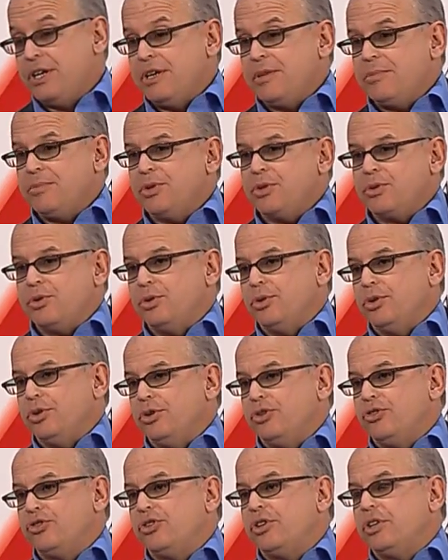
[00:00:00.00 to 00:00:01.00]

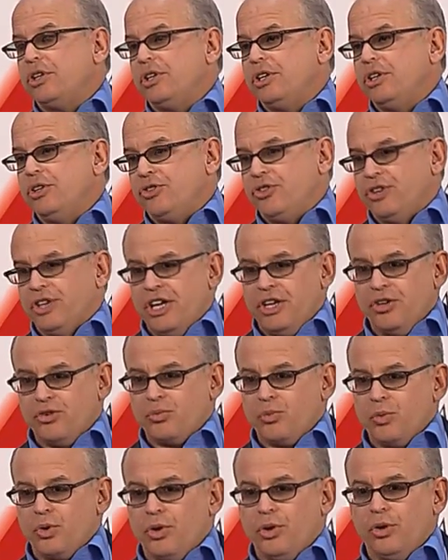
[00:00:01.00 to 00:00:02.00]
because in today's
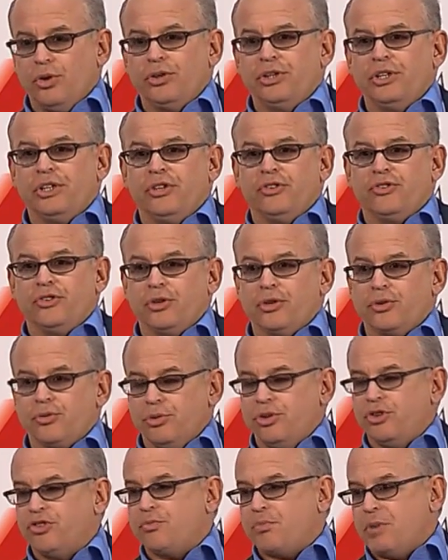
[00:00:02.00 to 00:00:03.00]
world it has
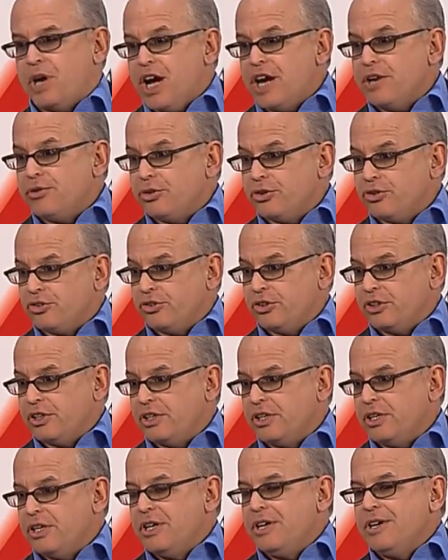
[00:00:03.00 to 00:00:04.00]
increased piracy,
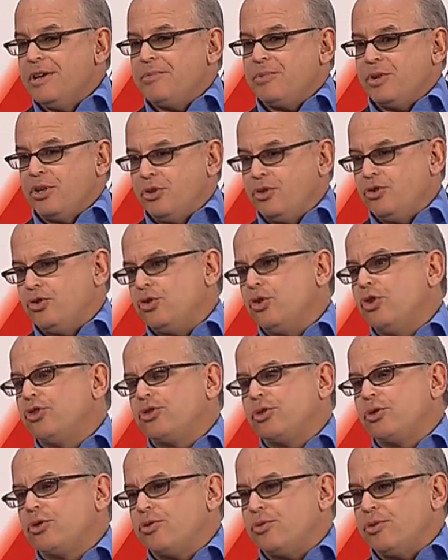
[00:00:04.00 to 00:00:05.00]
but it has
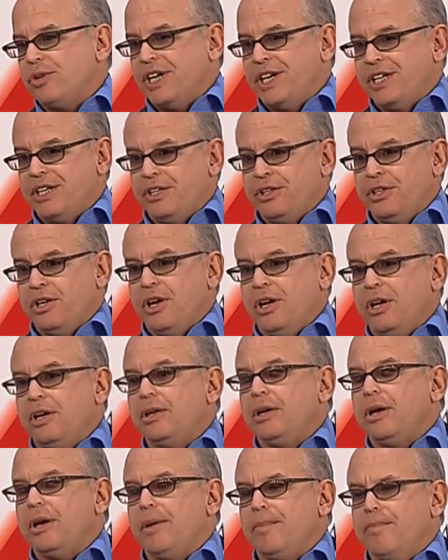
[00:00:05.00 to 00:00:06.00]
also created
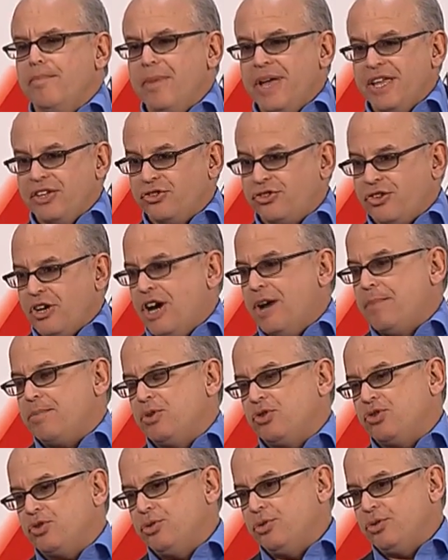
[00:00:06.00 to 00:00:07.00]
immense
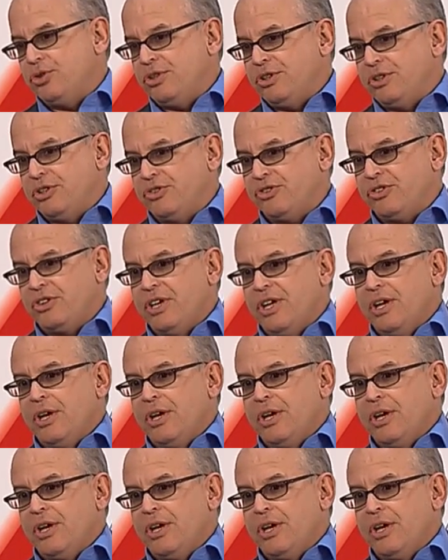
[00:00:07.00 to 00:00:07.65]
opportunities.